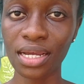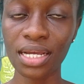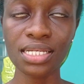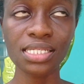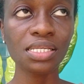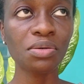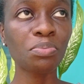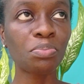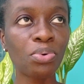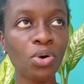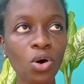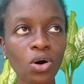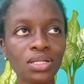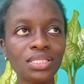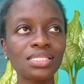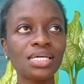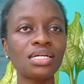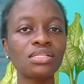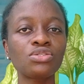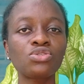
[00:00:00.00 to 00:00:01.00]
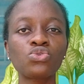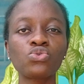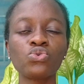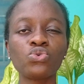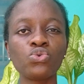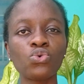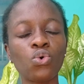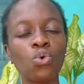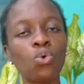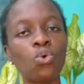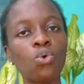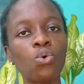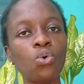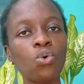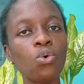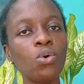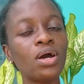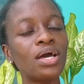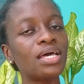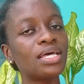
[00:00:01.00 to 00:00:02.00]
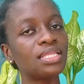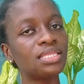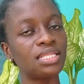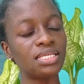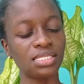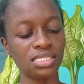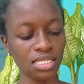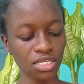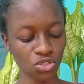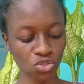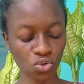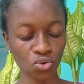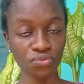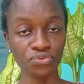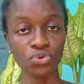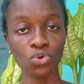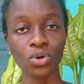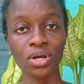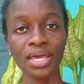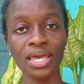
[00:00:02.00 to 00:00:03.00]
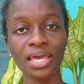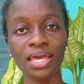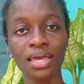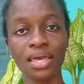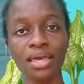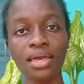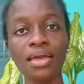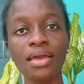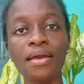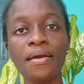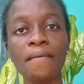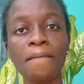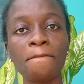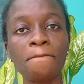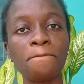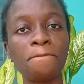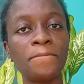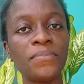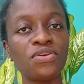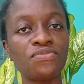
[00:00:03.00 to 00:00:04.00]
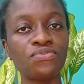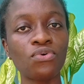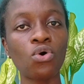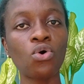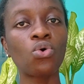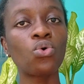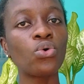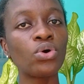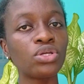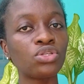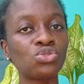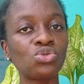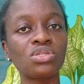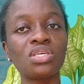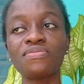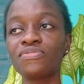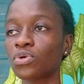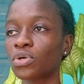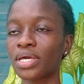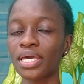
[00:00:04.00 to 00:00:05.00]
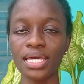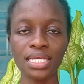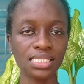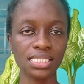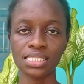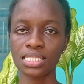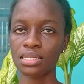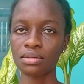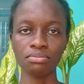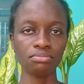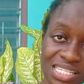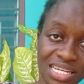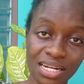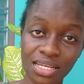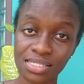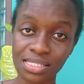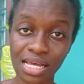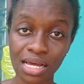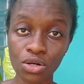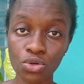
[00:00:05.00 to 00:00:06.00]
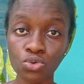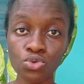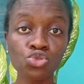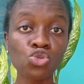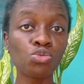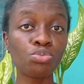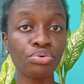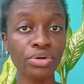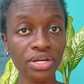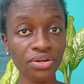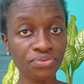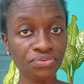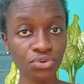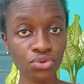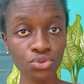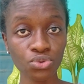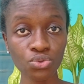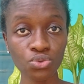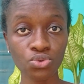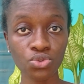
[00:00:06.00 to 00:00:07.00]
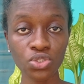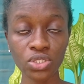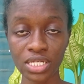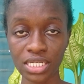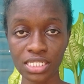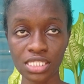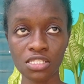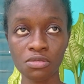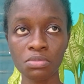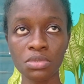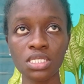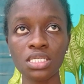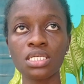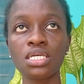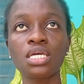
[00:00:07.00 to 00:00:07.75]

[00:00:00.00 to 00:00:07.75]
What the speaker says: It's important to know the state of your hair before going to give your hair to the salon to braid for you. Trust me.